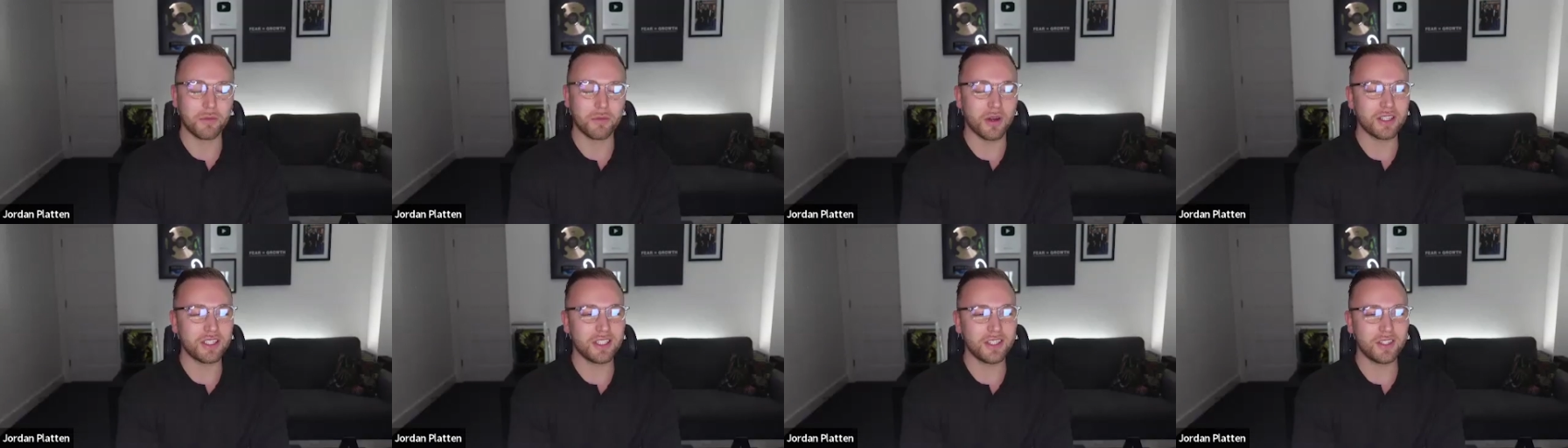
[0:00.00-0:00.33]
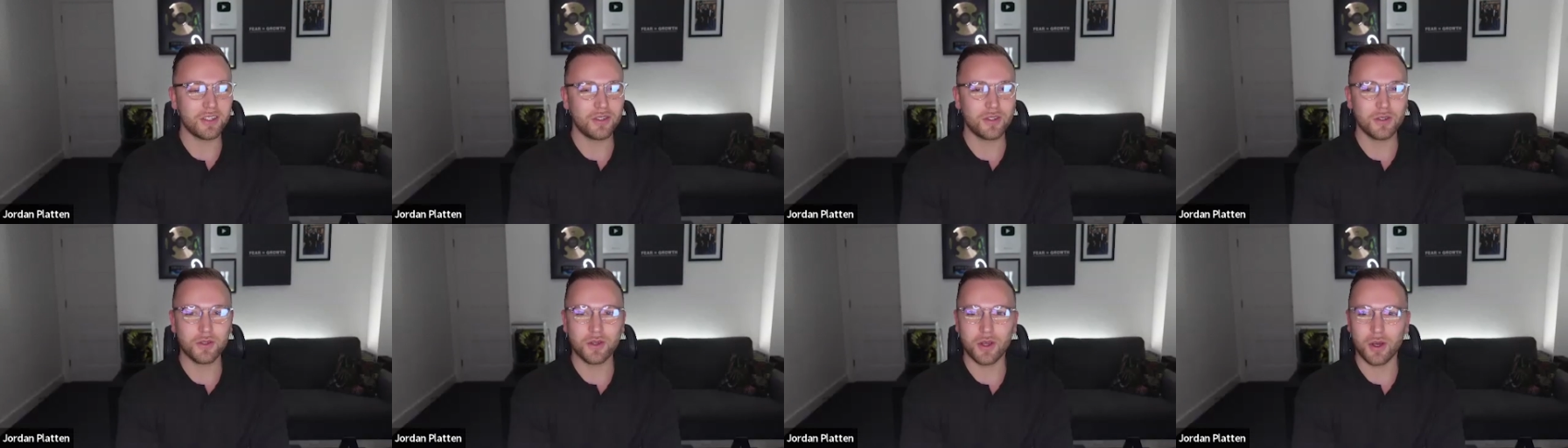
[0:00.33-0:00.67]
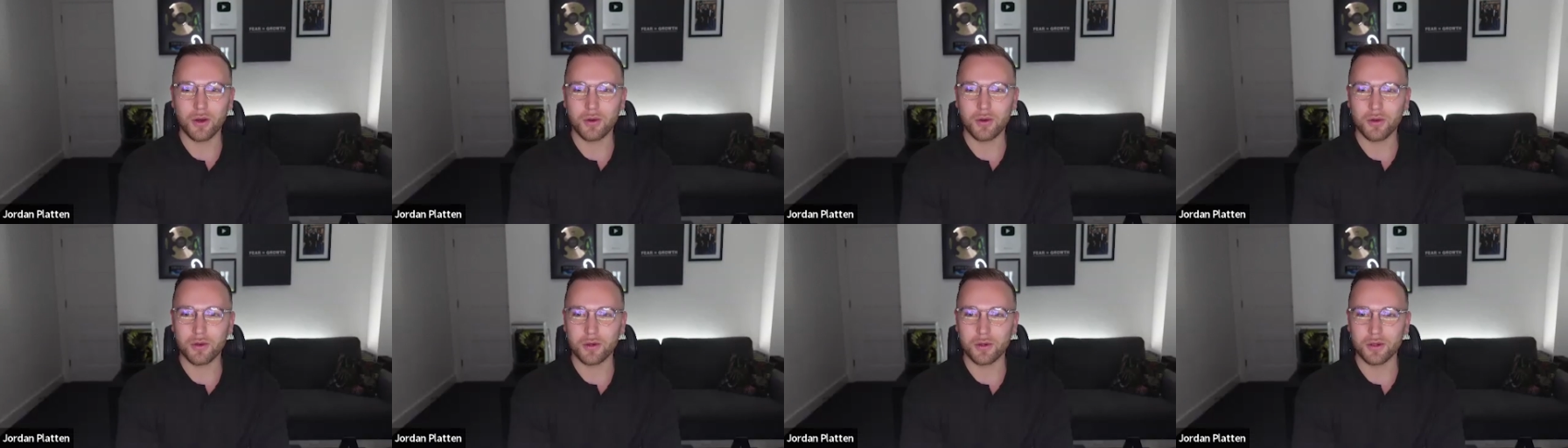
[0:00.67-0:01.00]
didn't you do
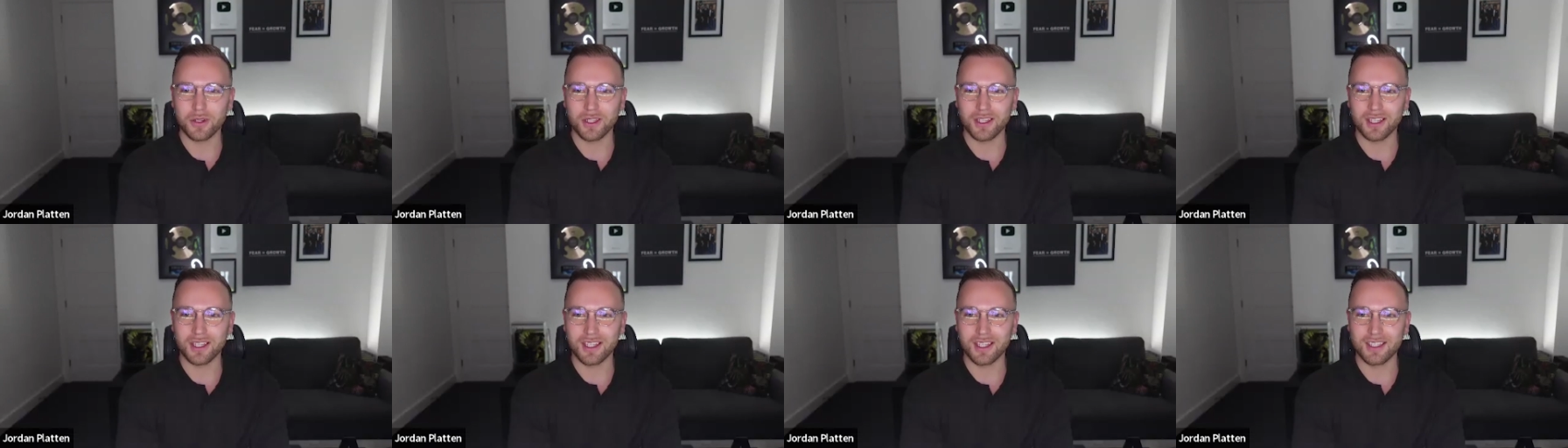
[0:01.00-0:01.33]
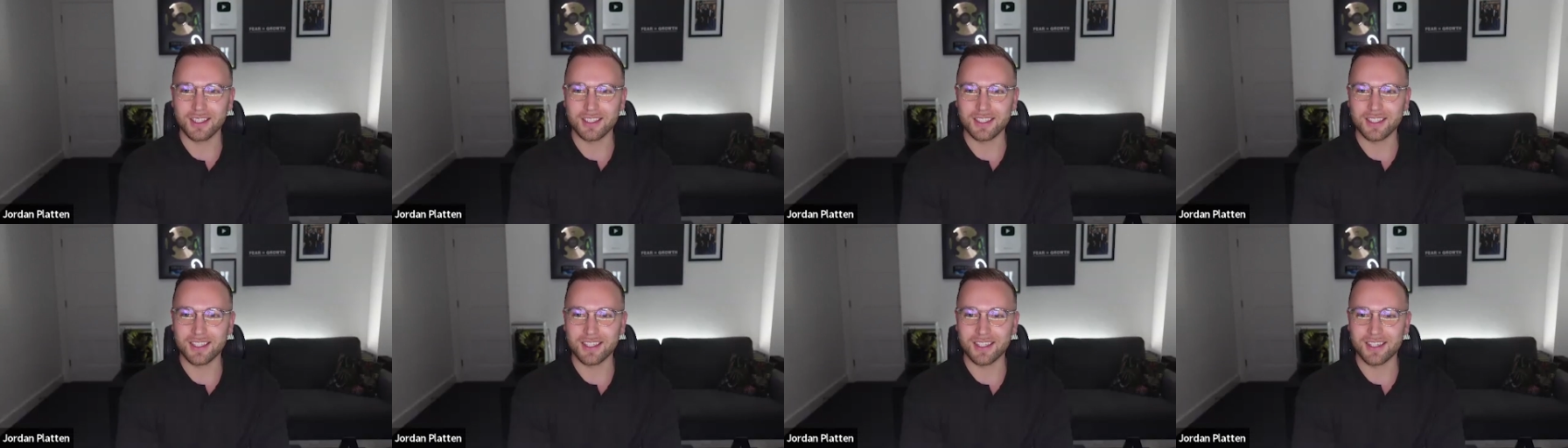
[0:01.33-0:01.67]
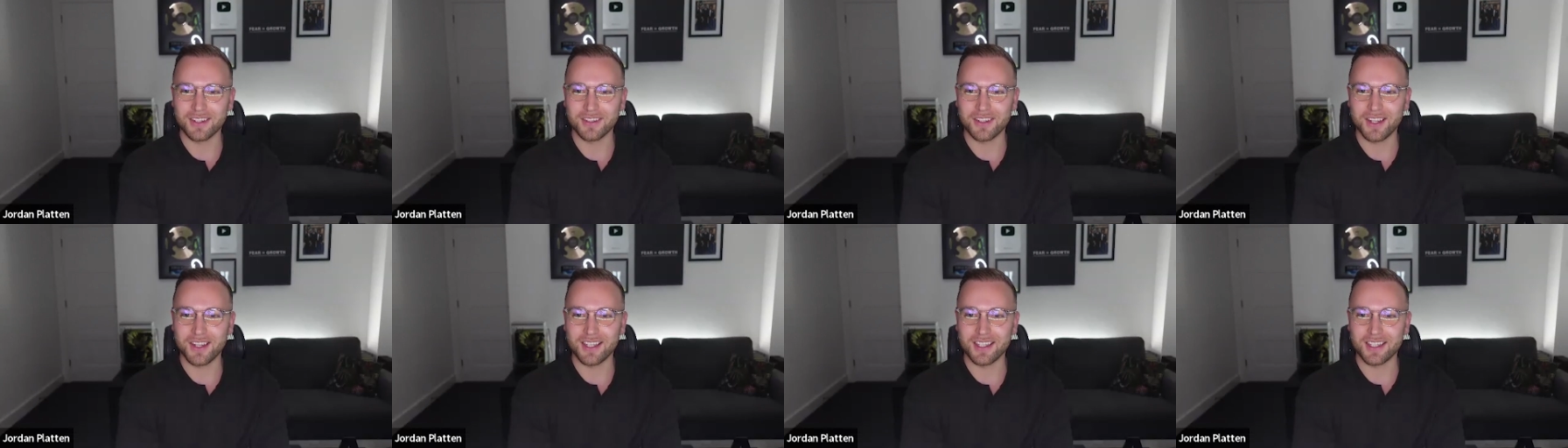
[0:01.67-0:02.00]
cold calling at
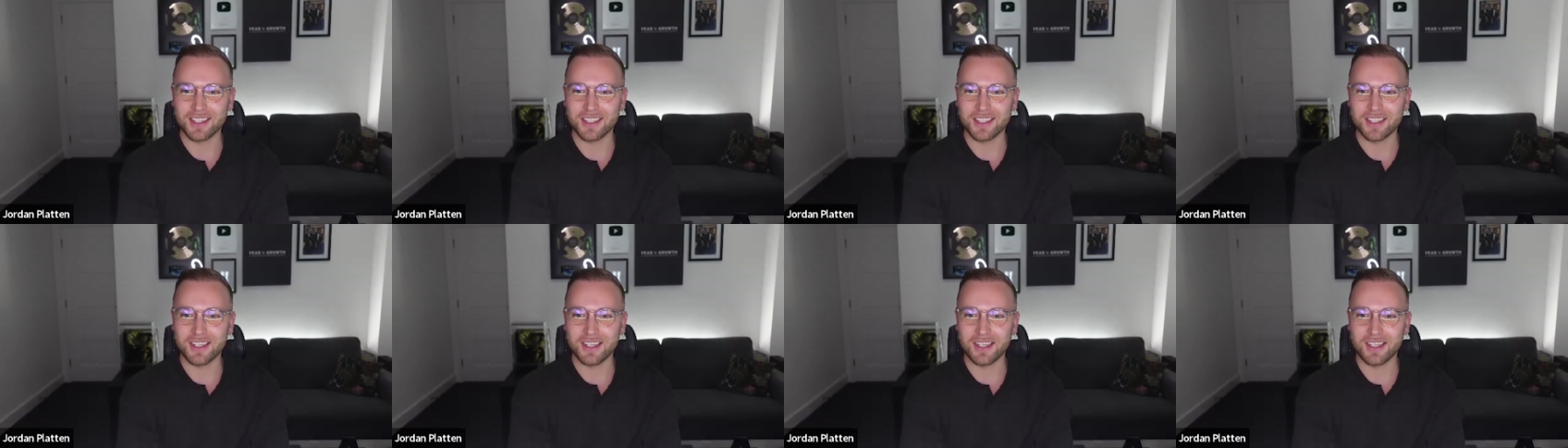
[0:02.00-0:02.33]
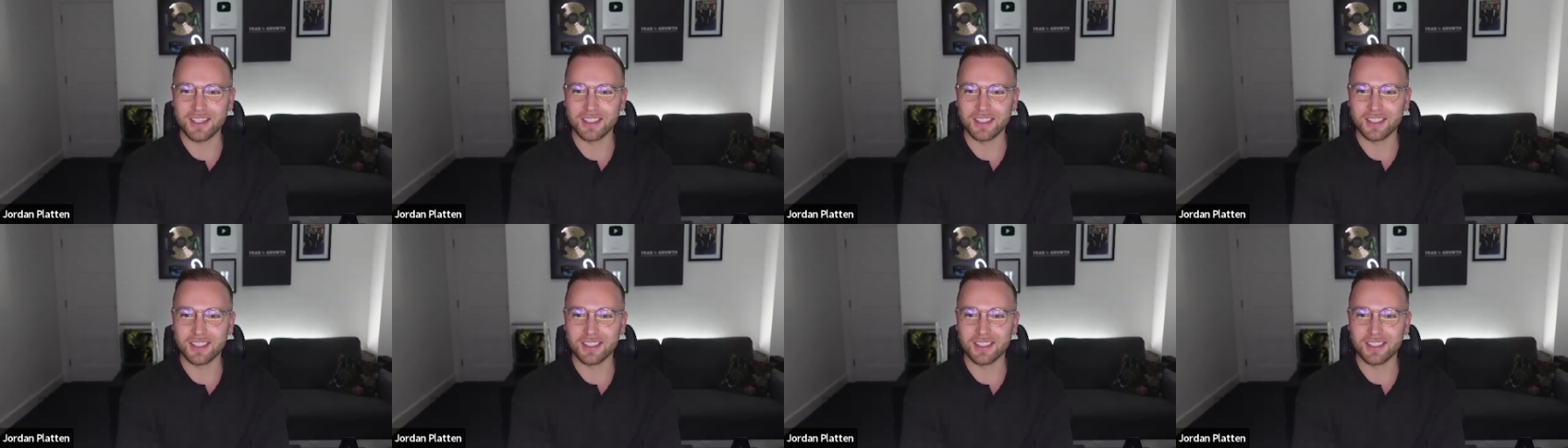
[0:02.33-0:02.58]
the start?